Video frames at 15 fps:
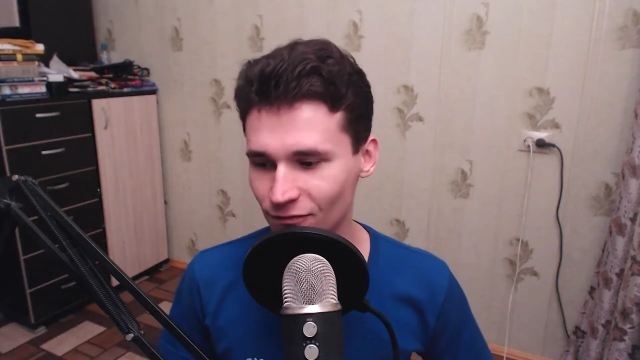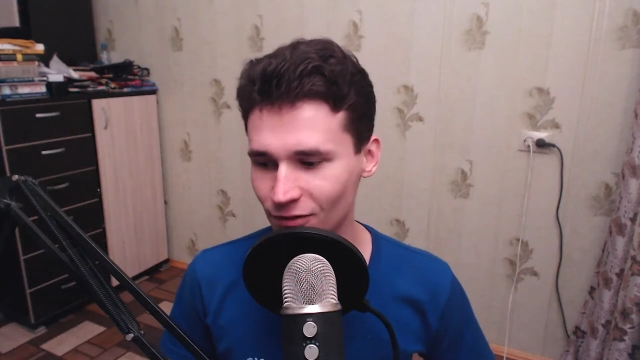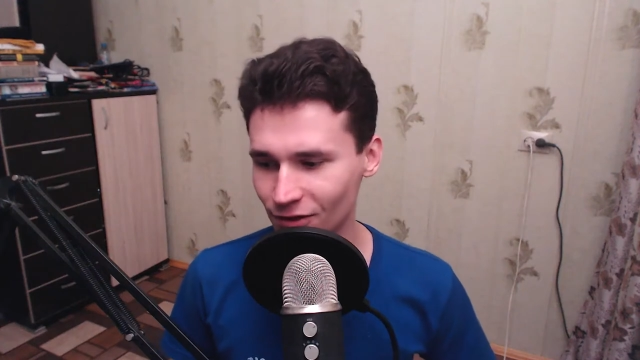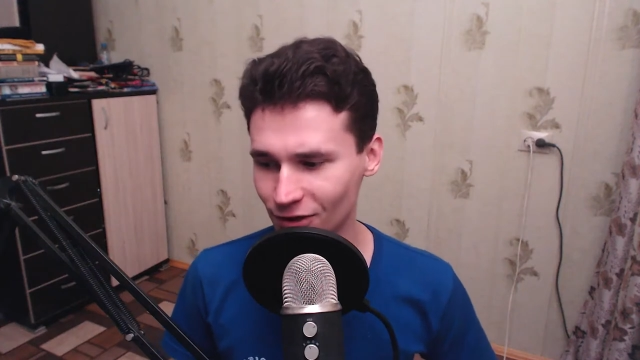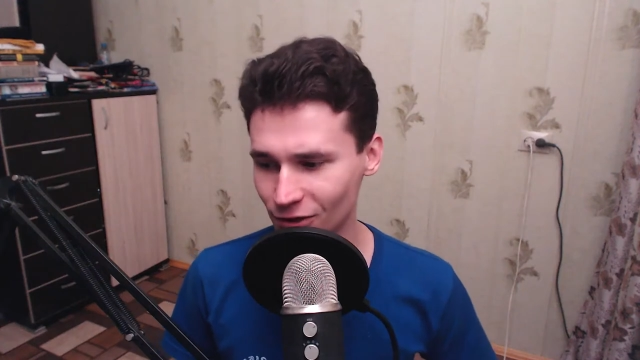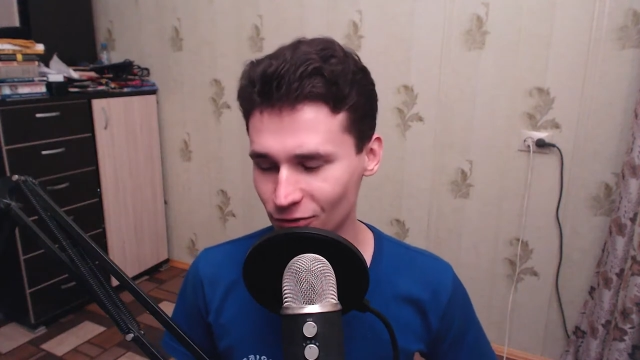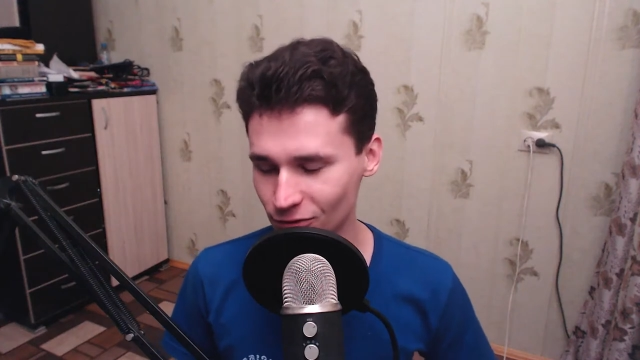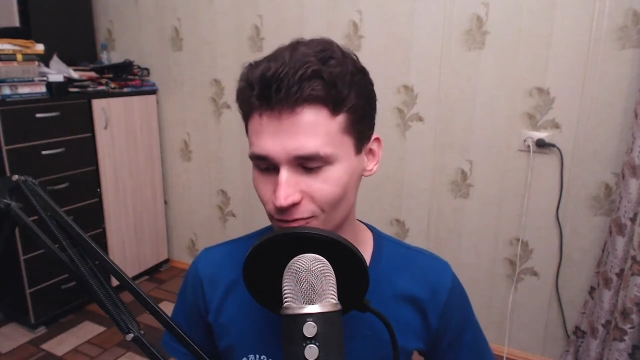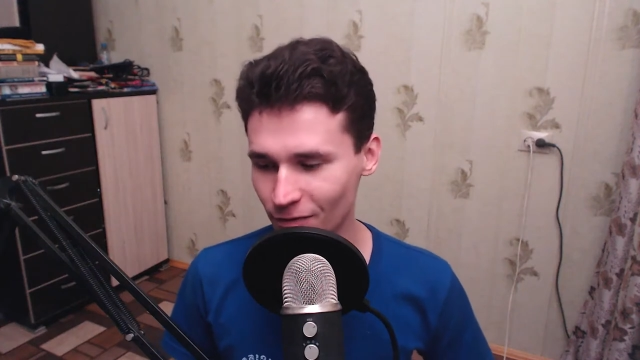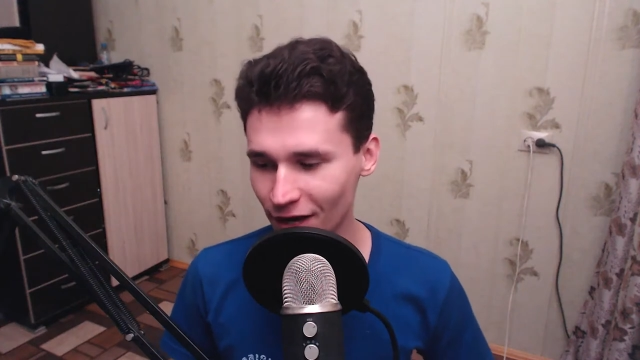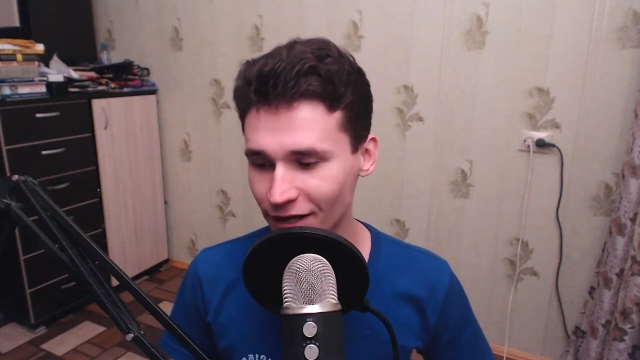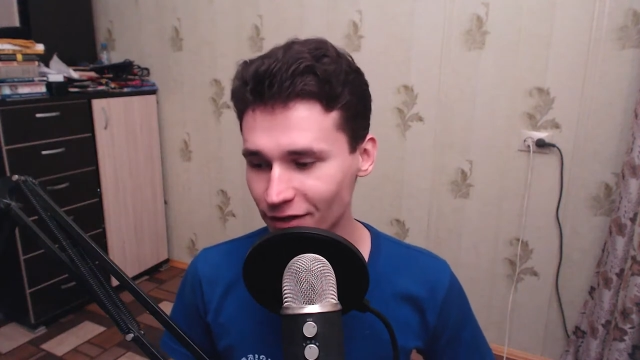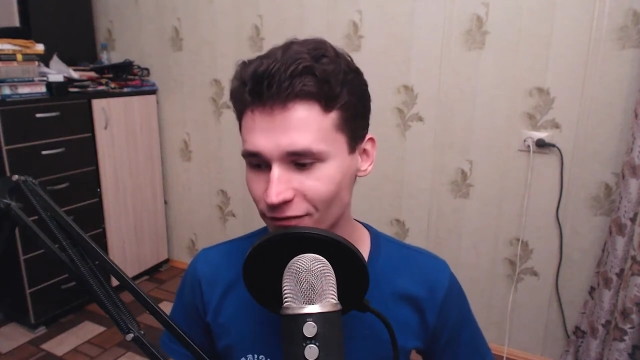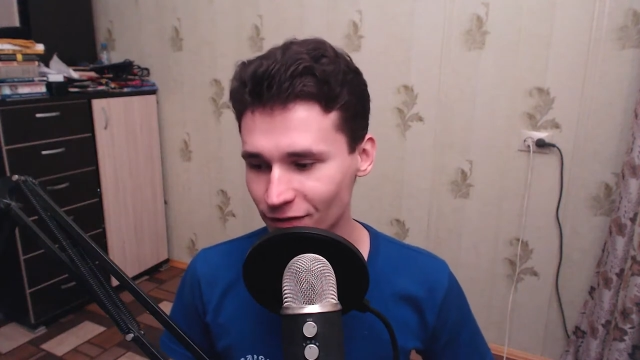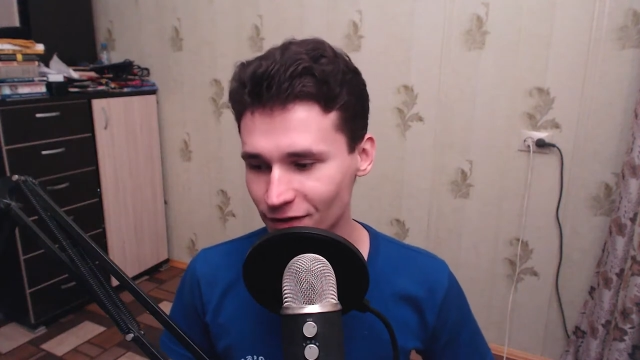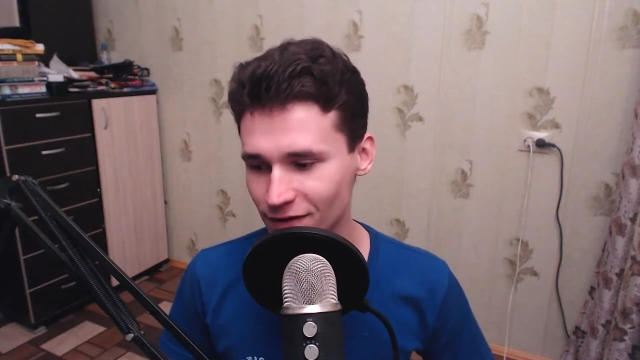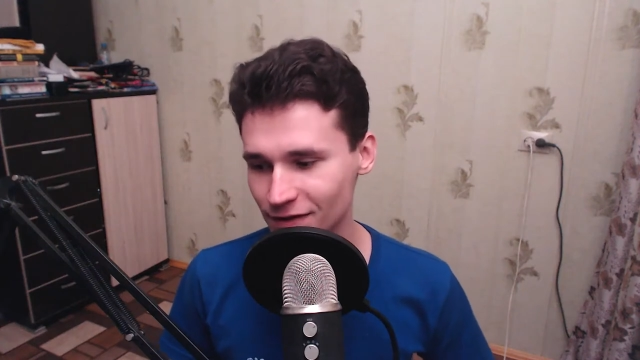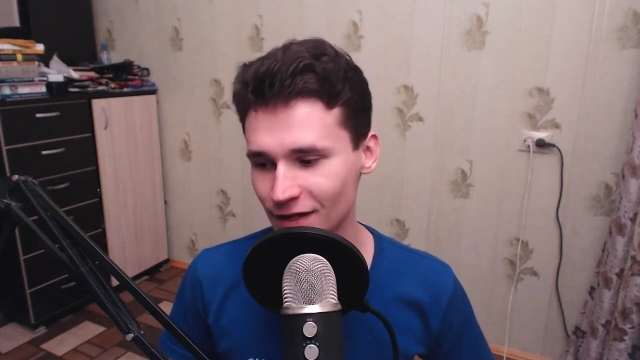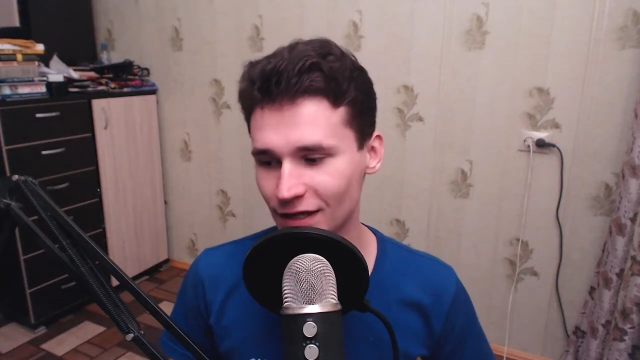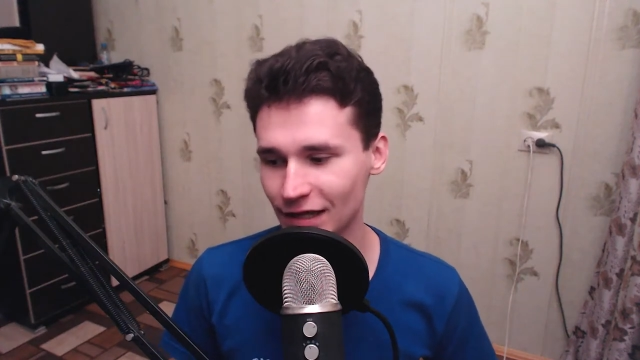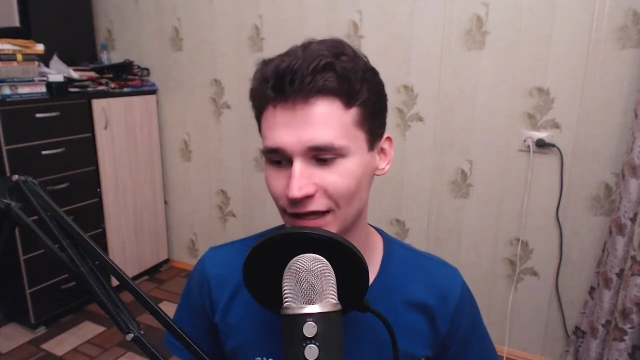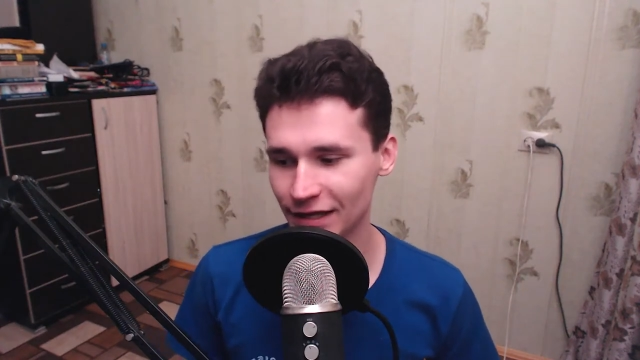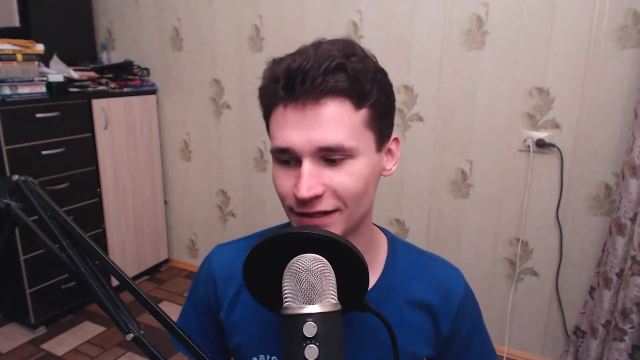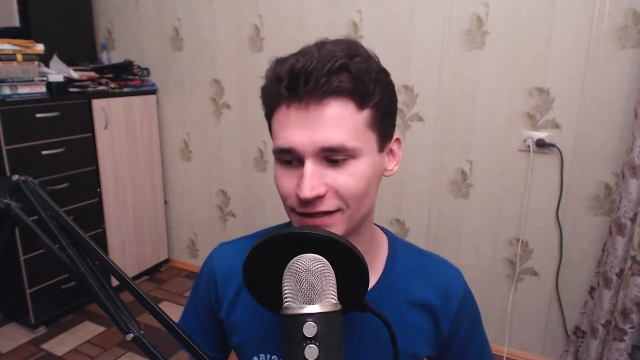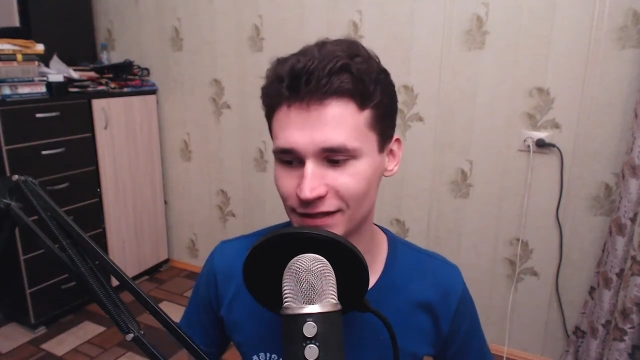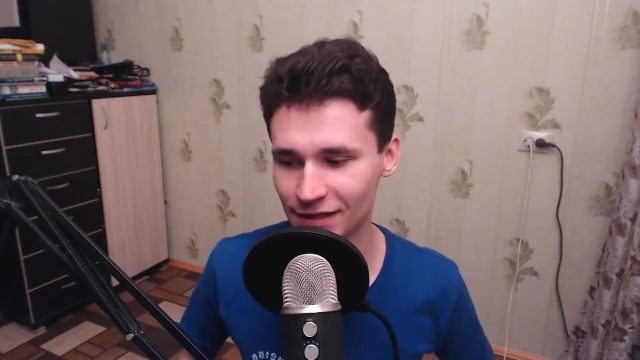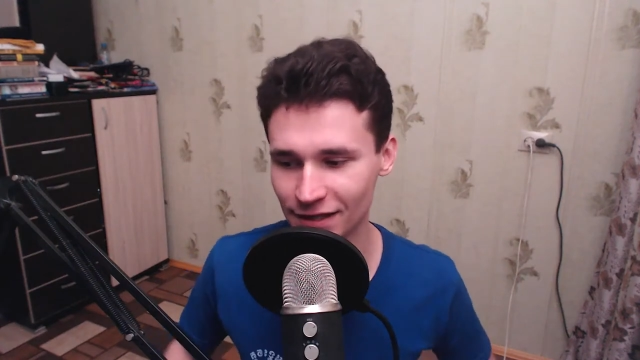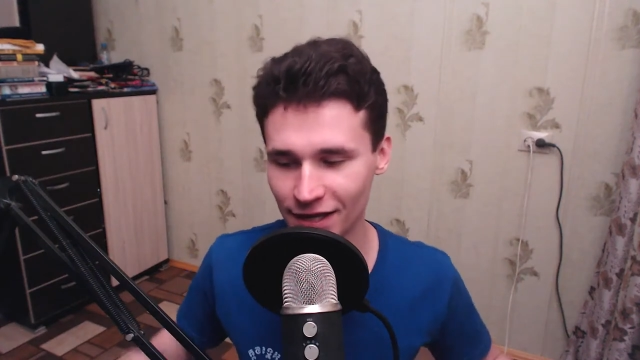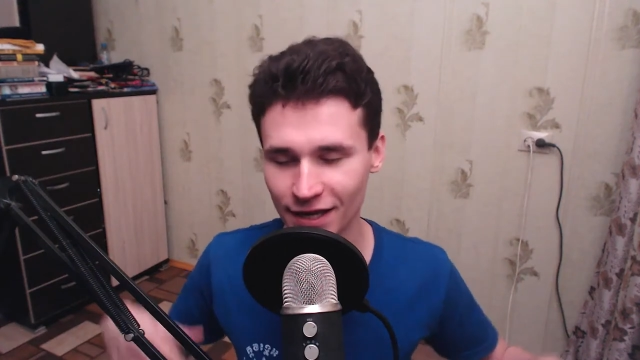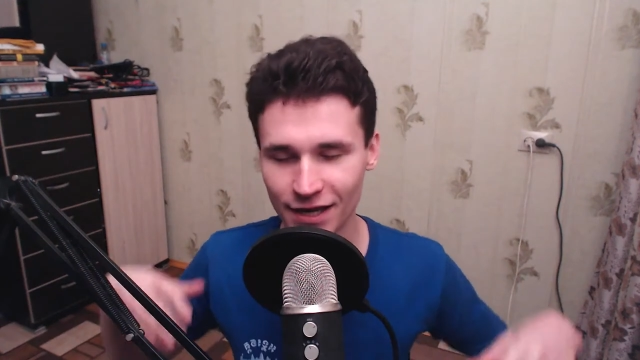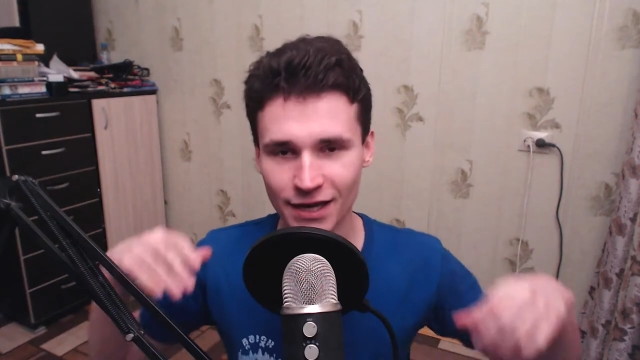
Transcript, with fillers: uh, good benefits, at least uh,